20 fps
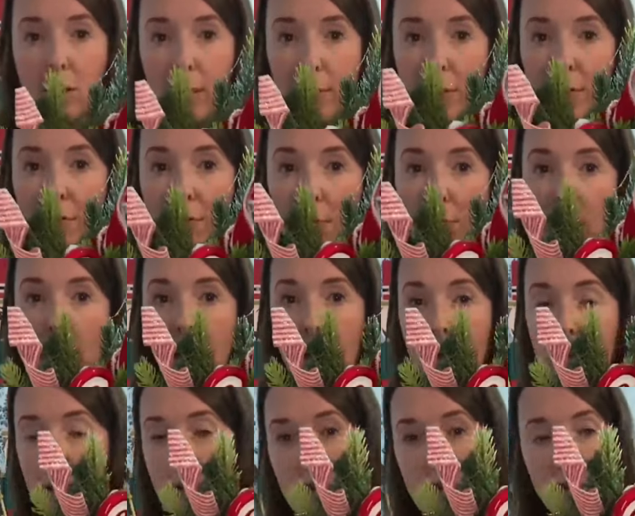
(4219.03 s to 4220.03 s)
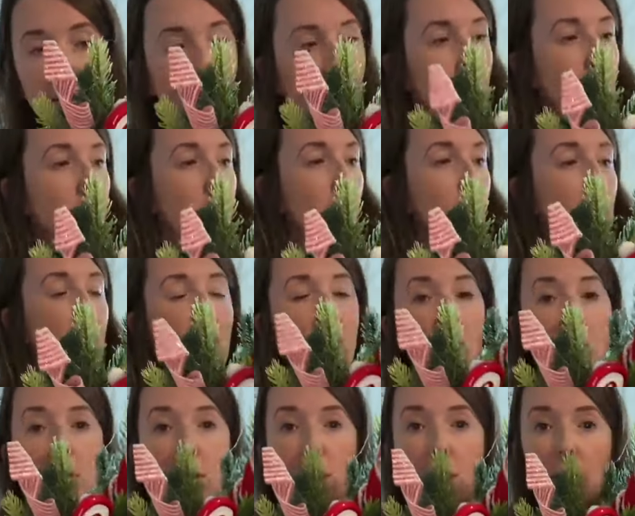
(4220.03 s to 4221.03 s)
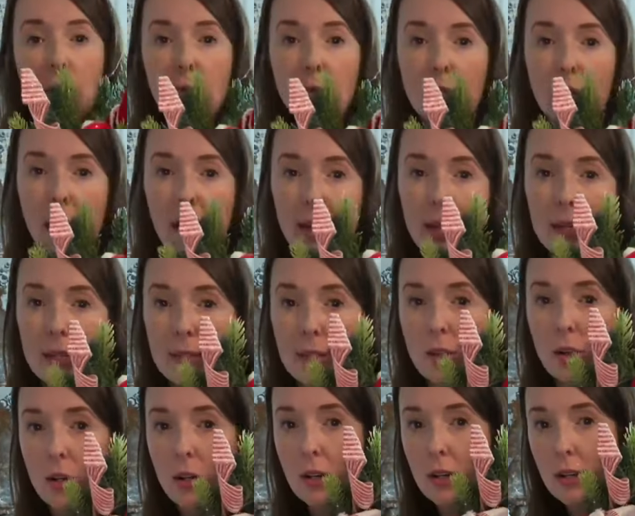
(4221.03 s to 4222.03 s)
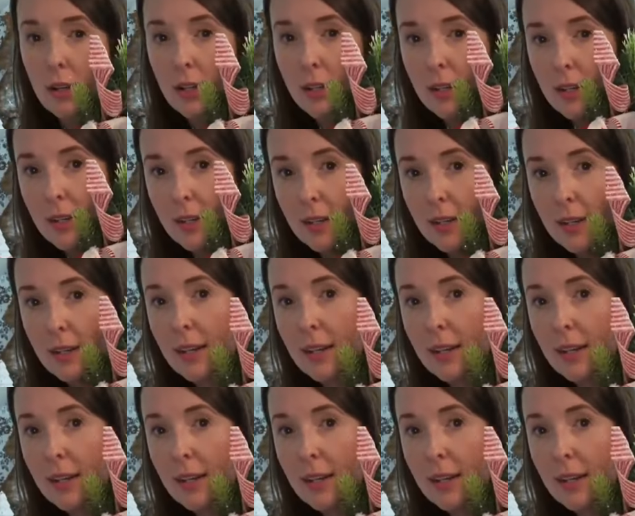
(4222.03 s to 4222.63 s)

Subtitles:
Grab it from the hanger. Look how cute that is, y'all.